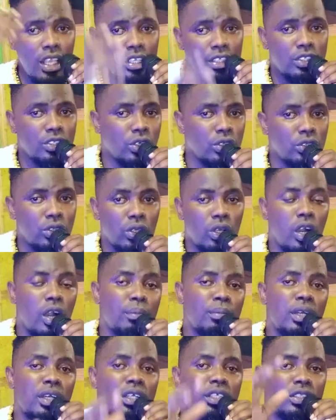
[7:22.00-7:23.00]
So
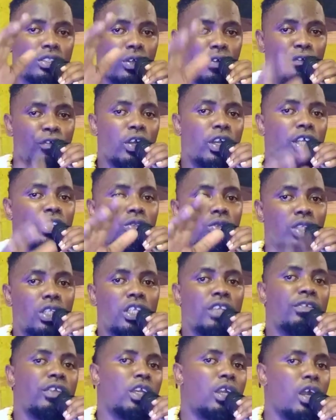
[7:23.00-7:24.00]
don't forget to
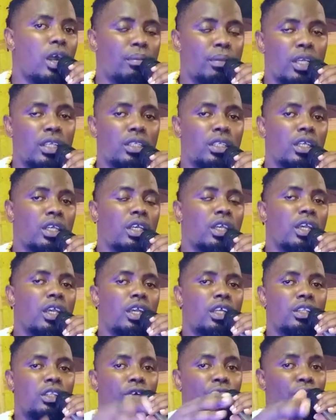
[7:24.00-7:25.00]
leave a comment,
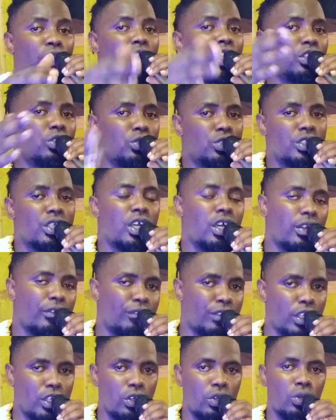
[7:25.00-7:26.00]
and don't forget to share the
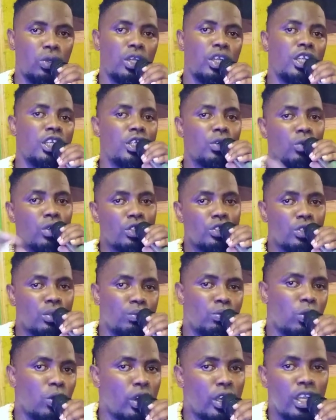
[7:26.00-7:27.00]
video. It was your
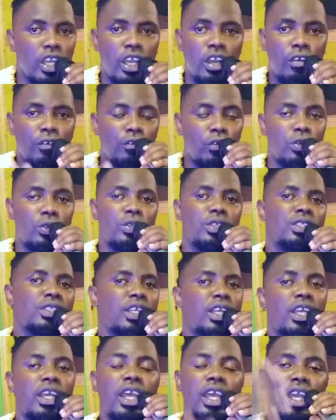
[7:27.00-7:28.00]
boy,
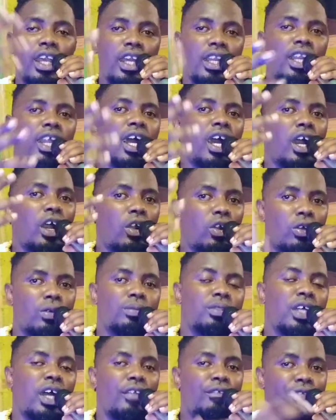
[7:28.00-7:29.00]
Vodoui, and I
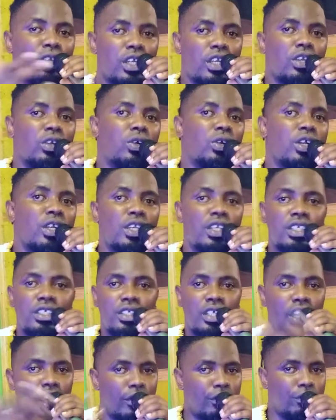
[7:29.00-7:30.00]
hope that video is
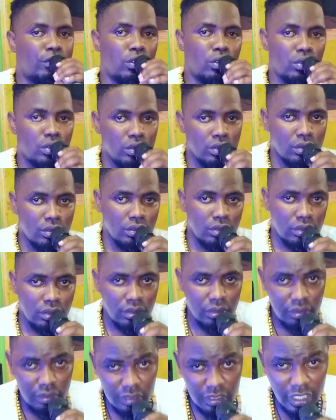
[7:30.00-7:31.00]
helpful.
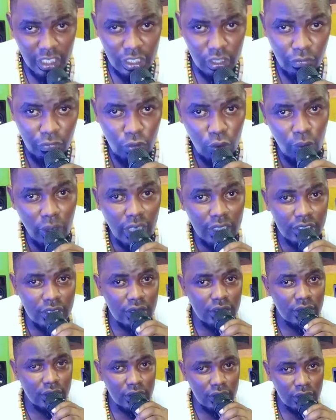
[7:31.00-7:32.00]
Thank you for
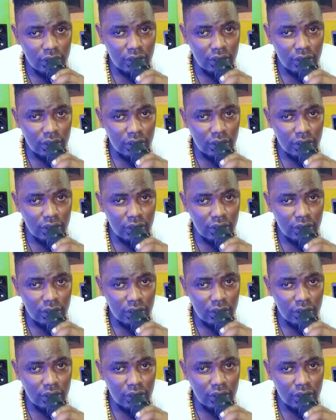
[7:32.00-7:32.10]
watching.